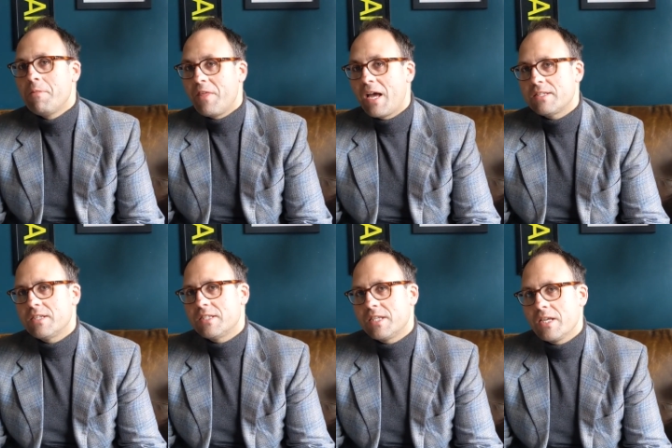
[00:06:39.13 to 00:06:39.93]
that
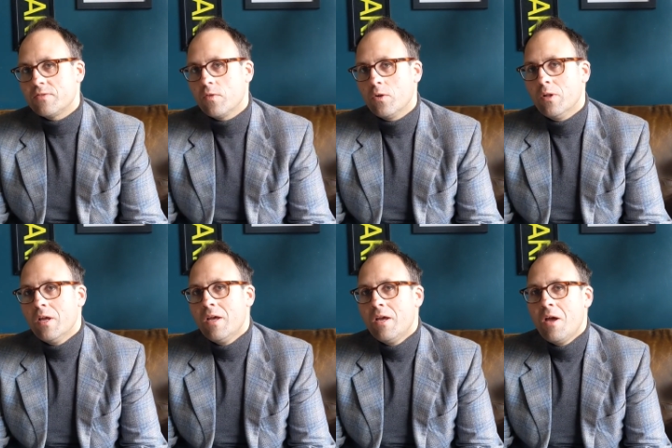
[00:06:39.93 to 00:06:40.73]
successful,
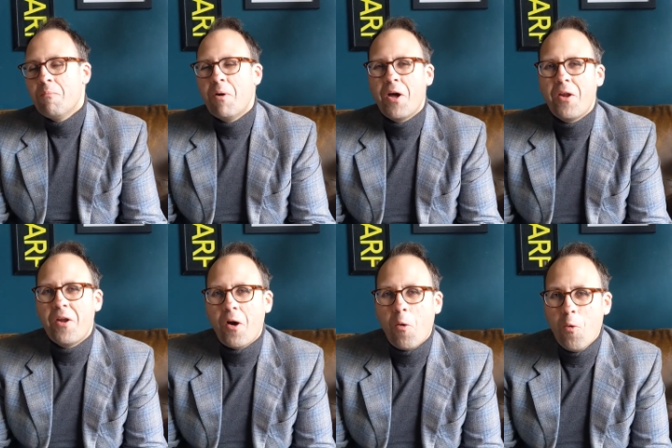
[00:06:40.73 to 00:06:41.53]

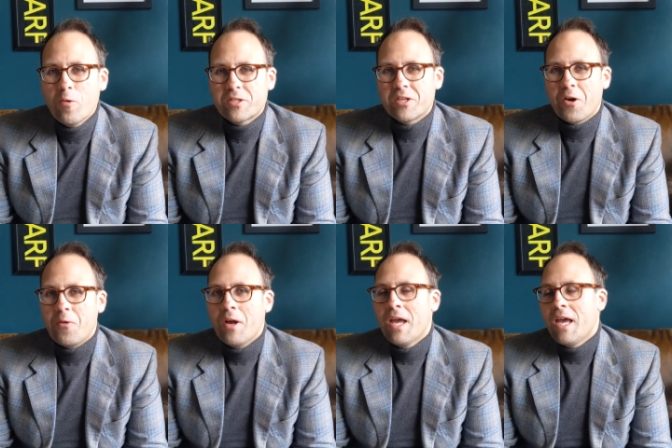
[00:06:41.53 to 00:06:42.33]
but also,